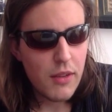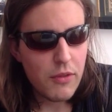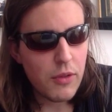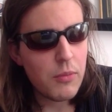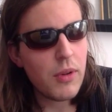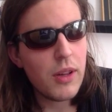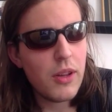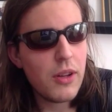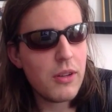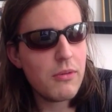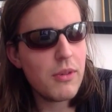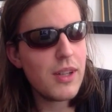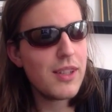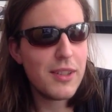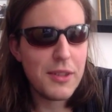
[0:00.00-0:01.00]
from a long
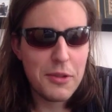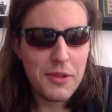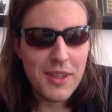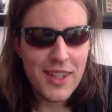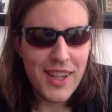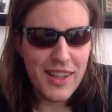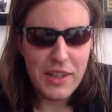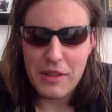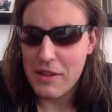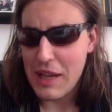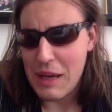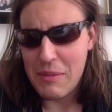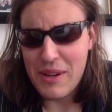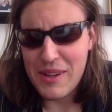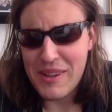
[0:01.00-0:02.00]
wait to another,
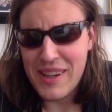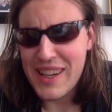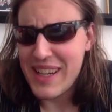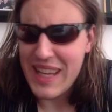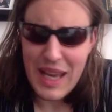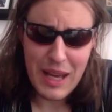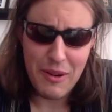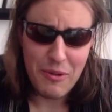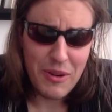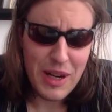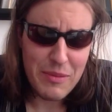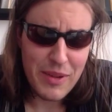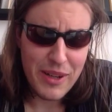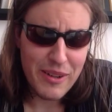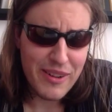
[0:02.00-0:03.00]
am I right or
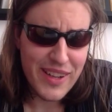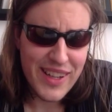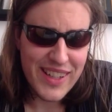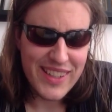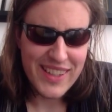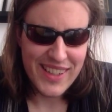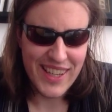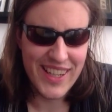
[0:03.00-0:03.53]
am I right?